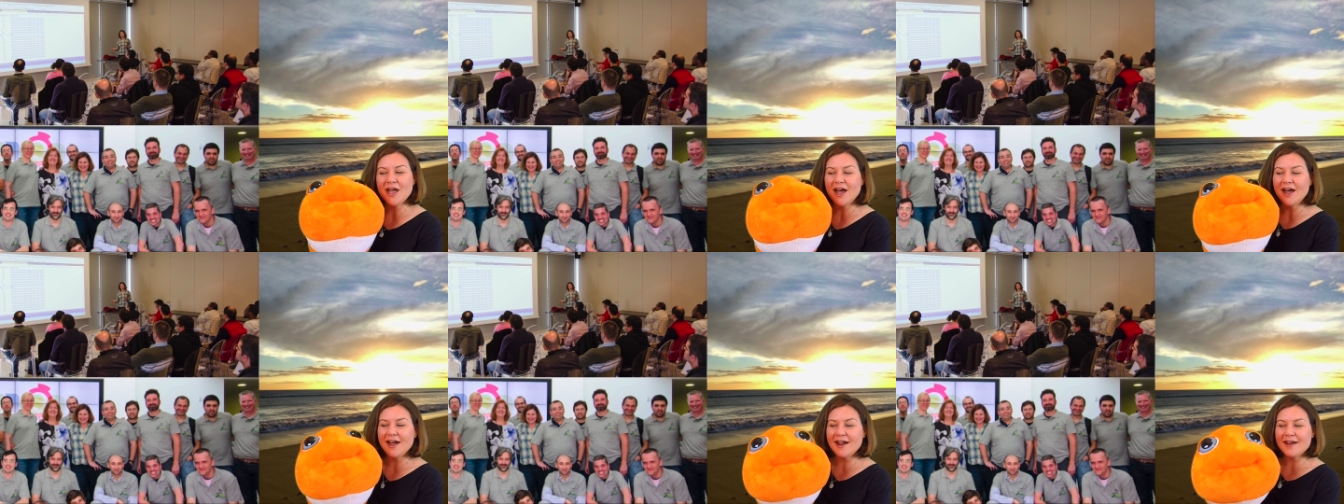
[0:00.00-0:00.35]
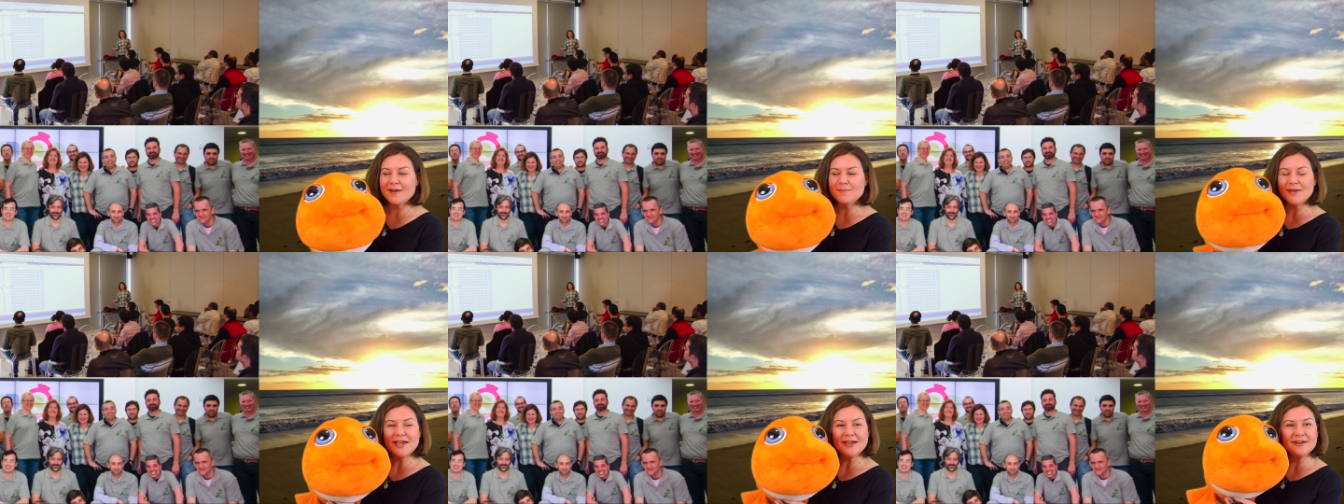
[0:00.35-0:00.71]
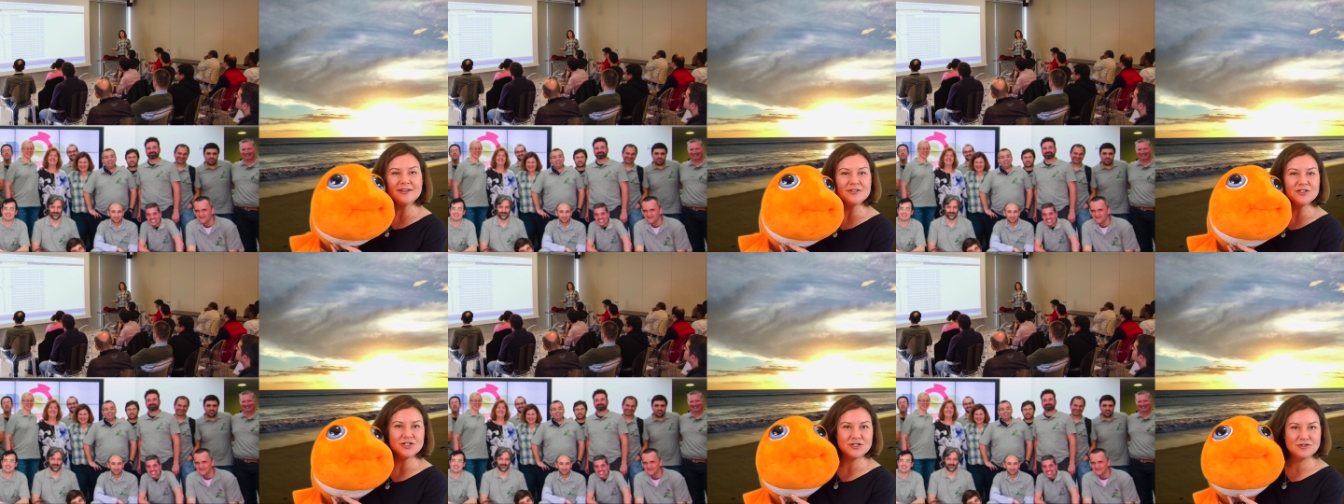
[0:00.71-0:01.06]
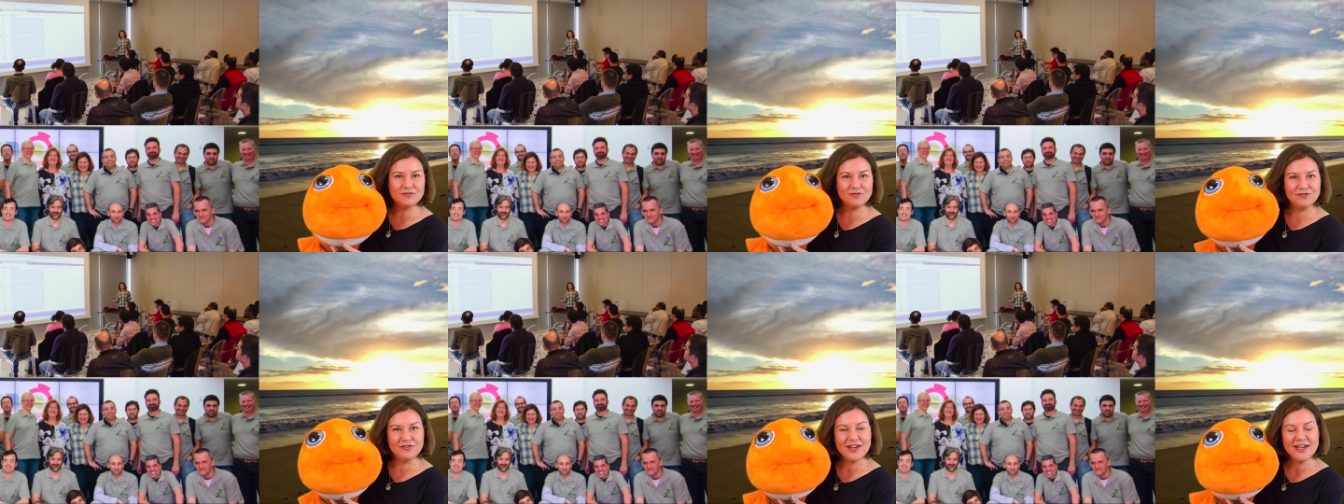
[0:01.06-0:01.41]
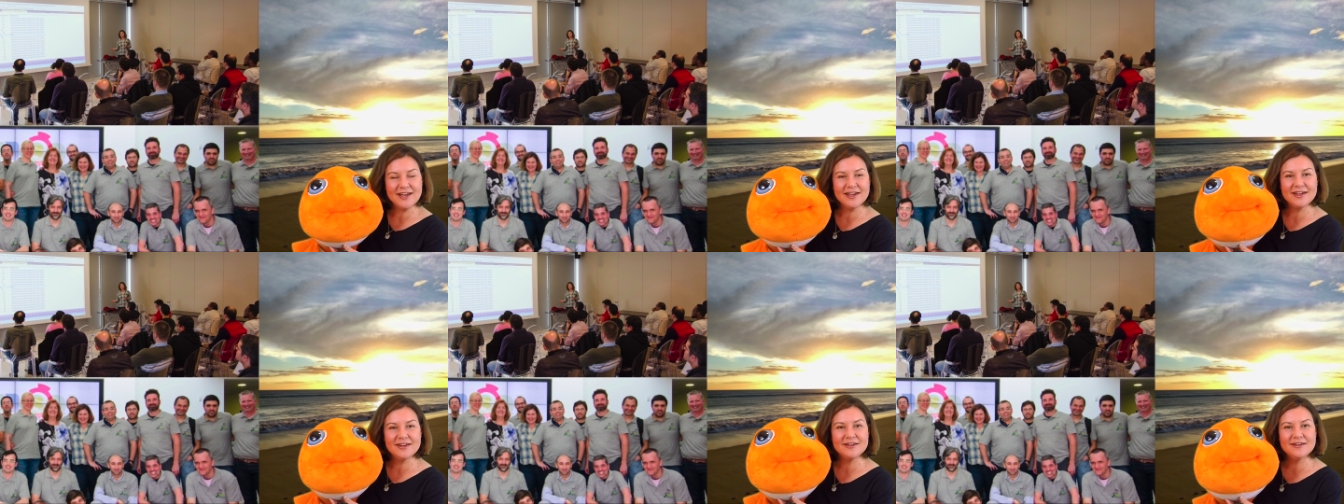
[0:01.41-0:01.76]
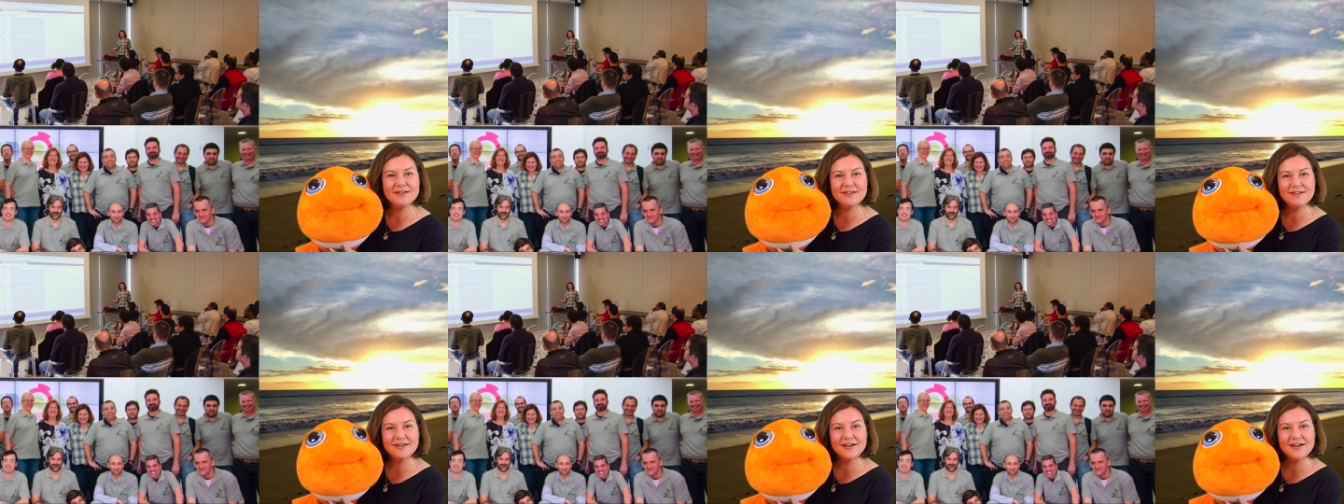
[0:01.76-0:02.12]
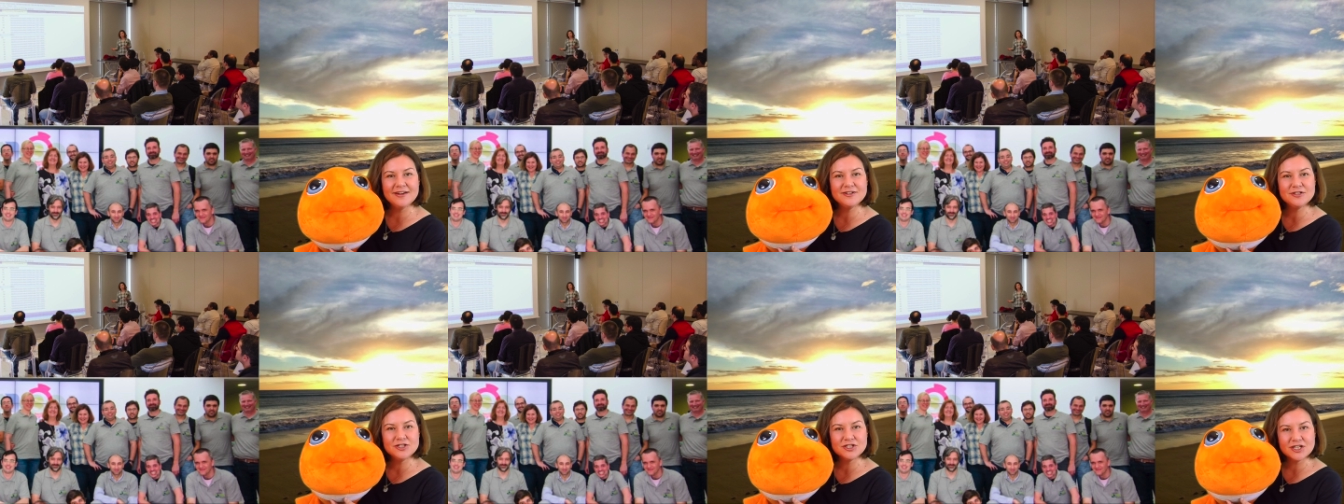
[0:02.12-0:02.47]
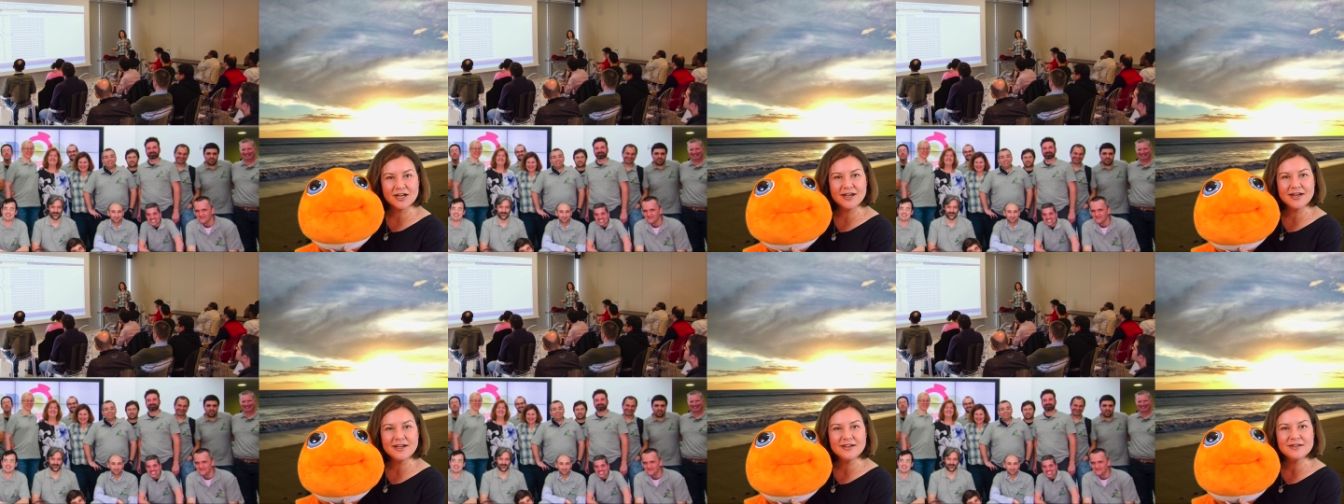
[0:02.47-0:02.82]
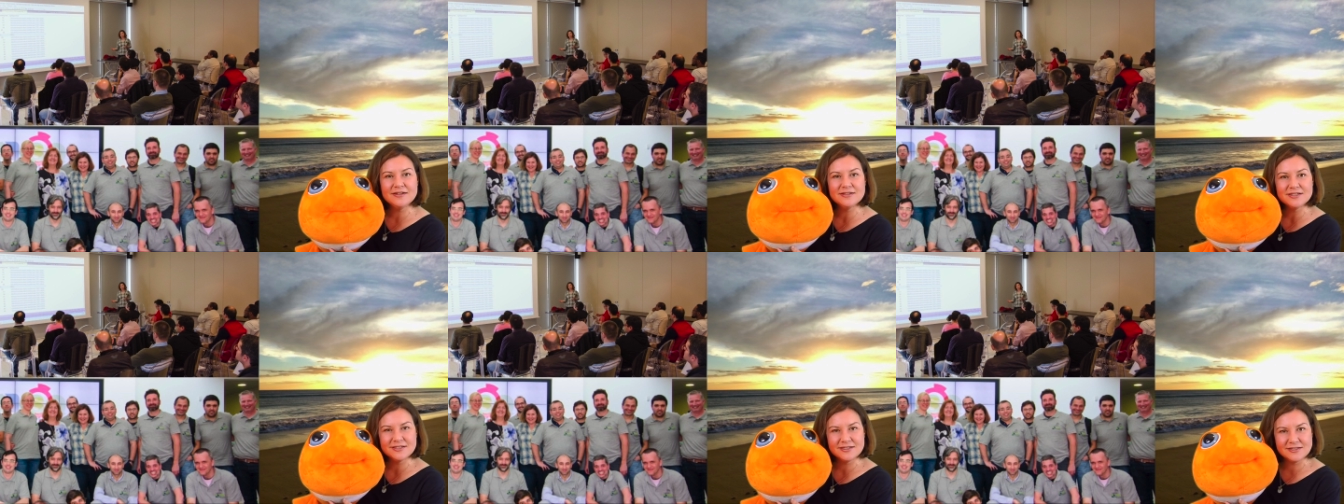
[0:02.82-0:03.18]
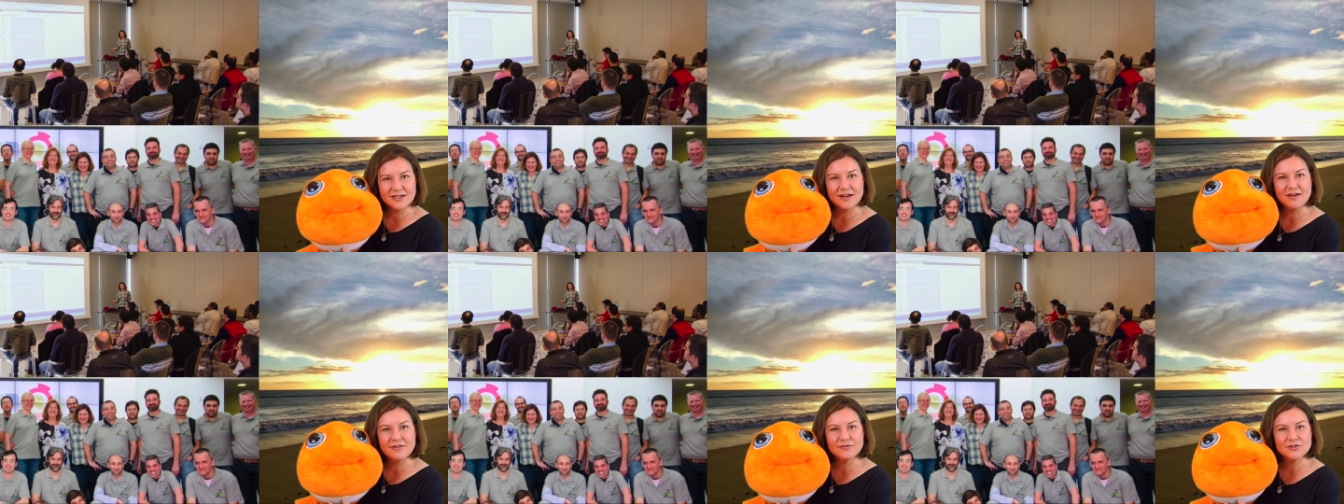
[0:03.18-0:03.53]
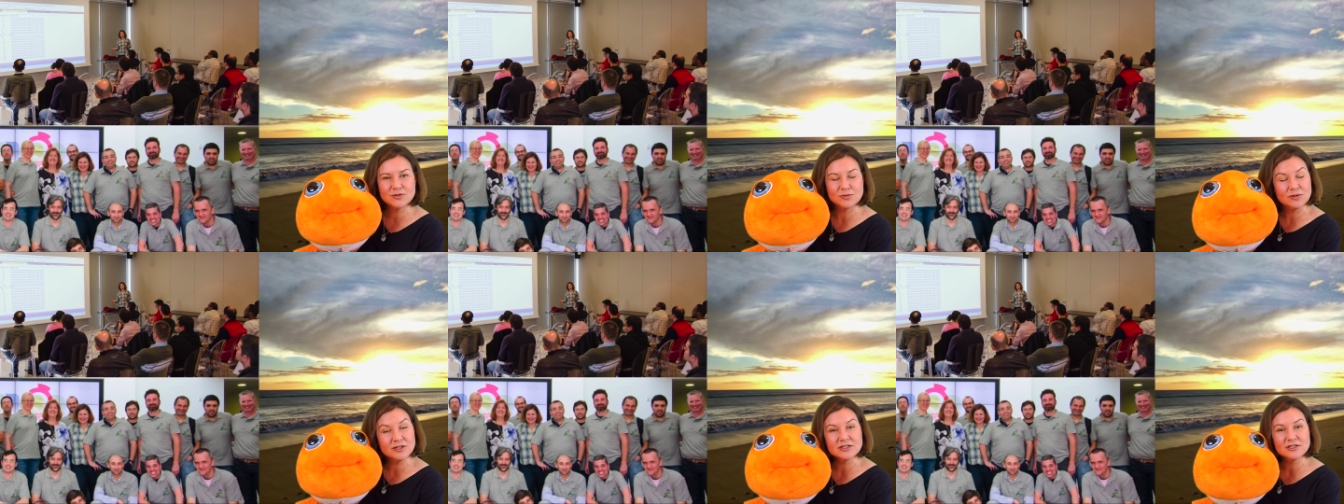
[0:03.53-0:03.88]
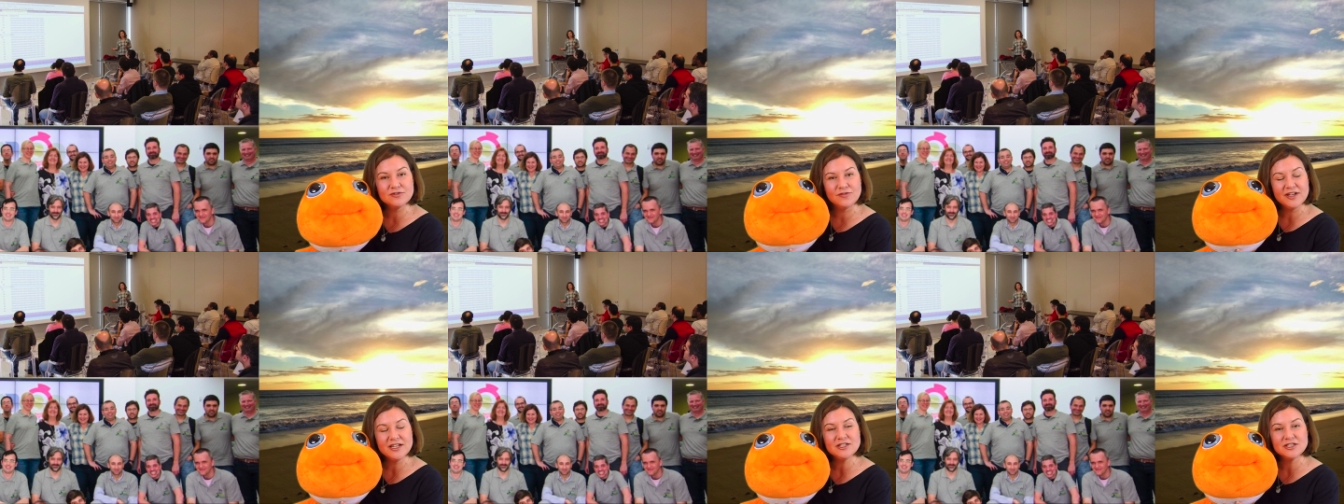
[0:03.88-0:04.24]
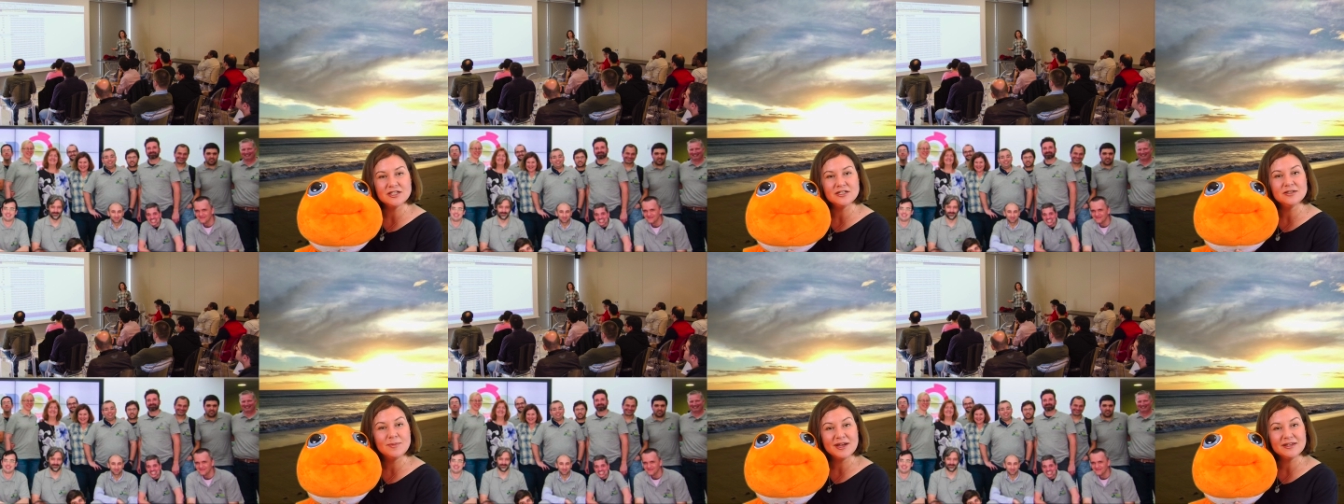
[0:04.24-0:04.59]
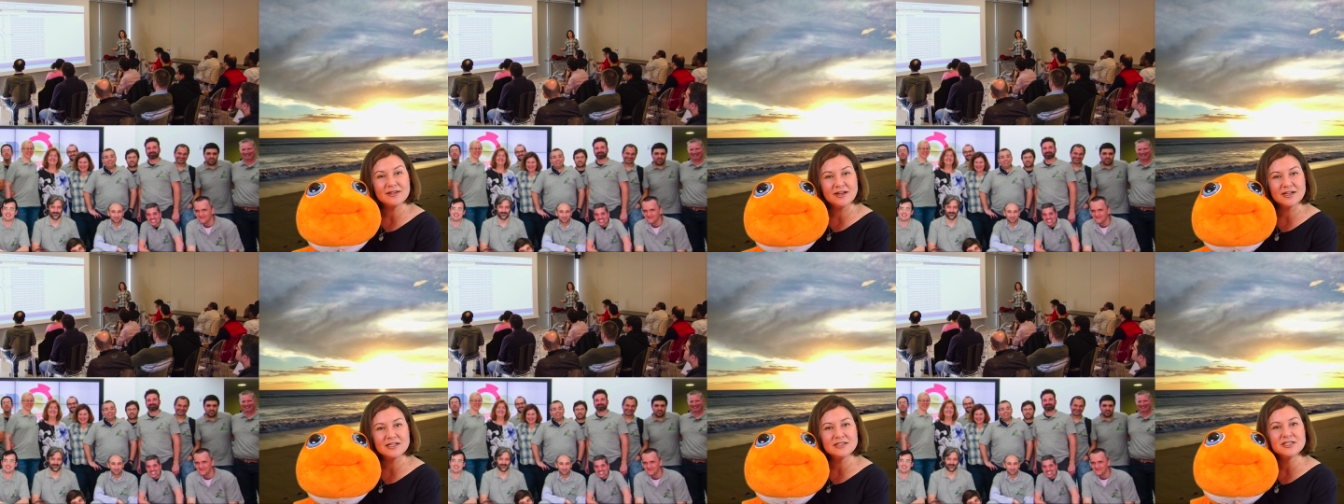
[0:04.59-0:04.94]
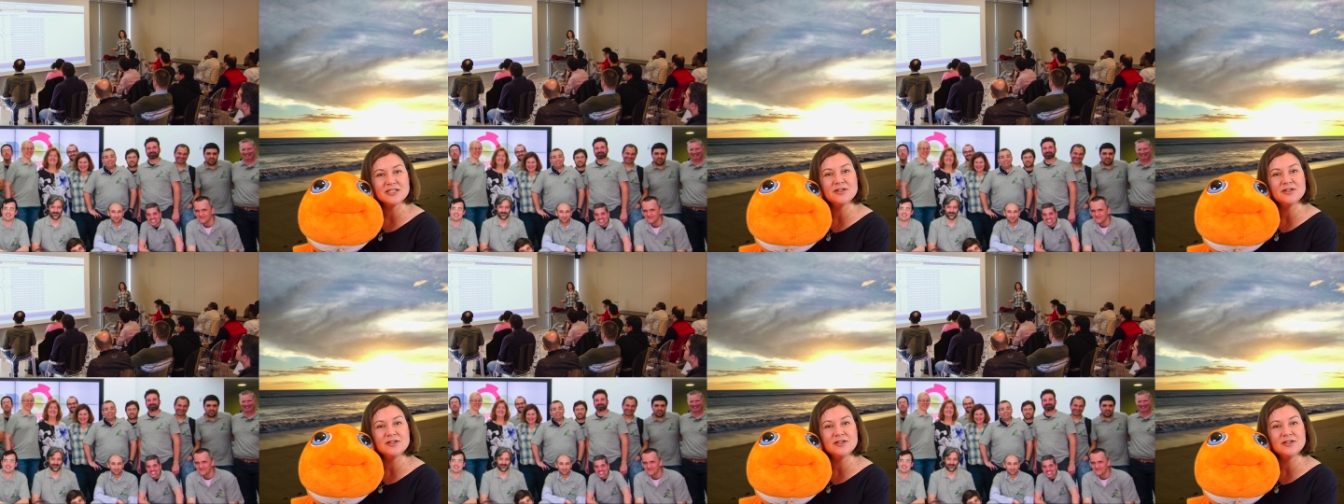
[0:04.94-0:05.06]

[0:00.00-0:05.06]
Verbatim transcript: I managed to fit a giant stuffed orange fish into my luggage.